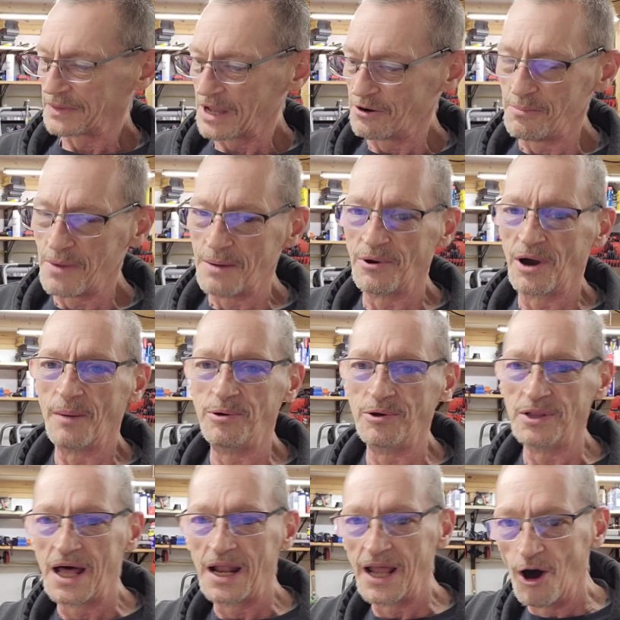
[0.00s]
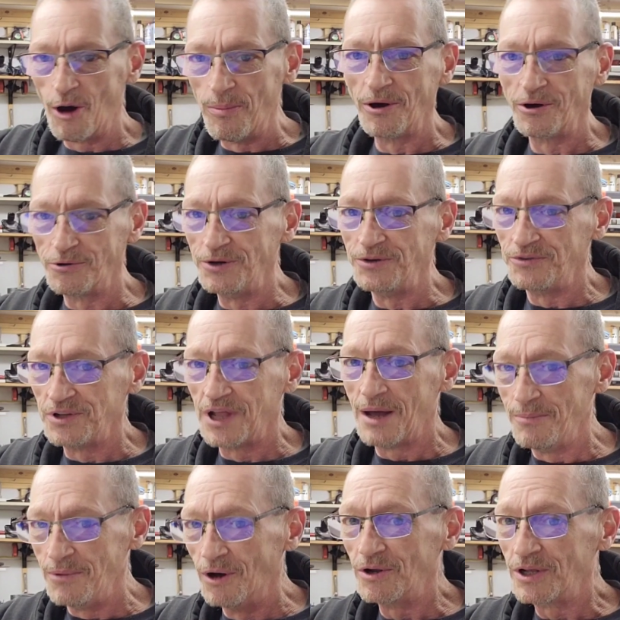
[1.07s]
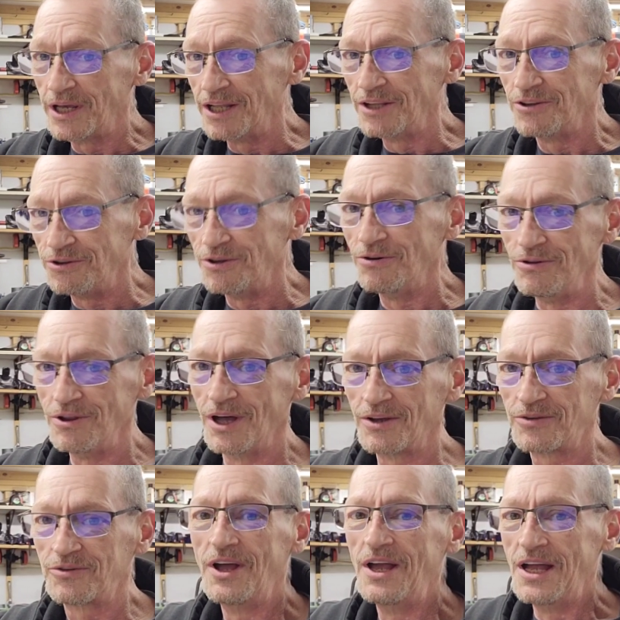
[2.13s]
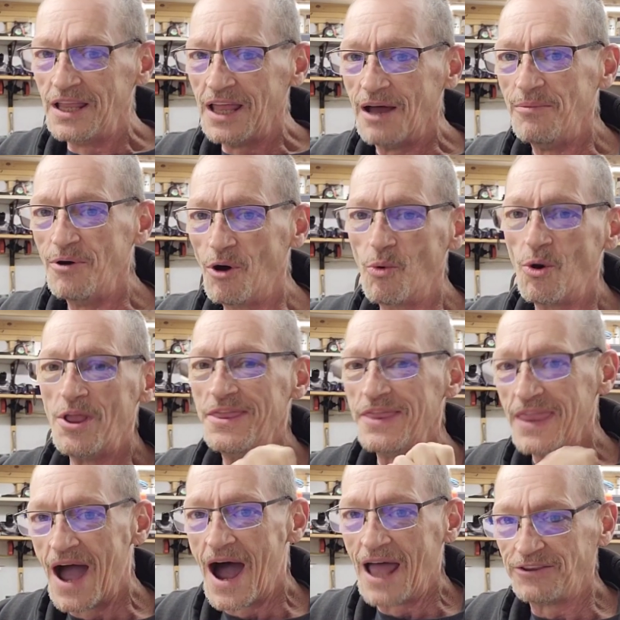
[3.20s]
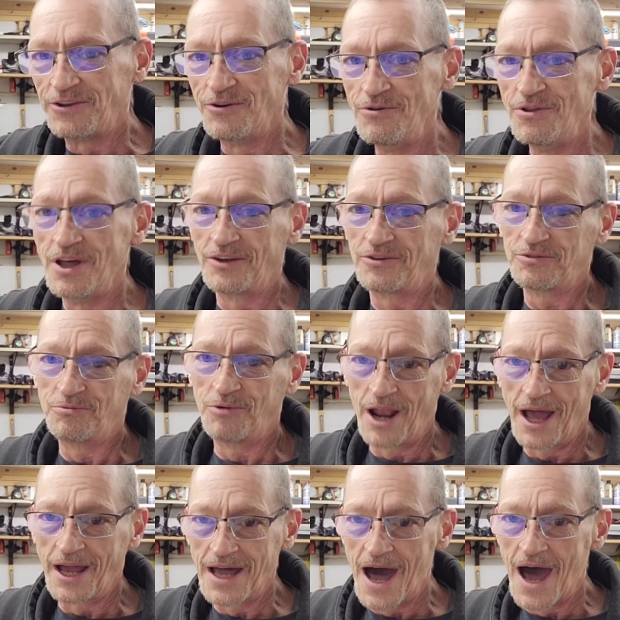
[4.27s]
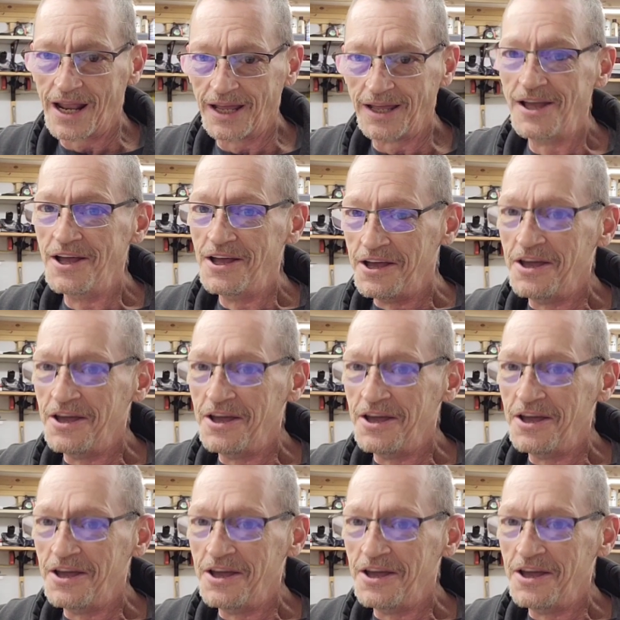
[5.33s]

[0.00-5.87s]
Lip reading: Now remember, I put a lot of elbow grease in that mill to get it to do this. That mill would not do this when I got it.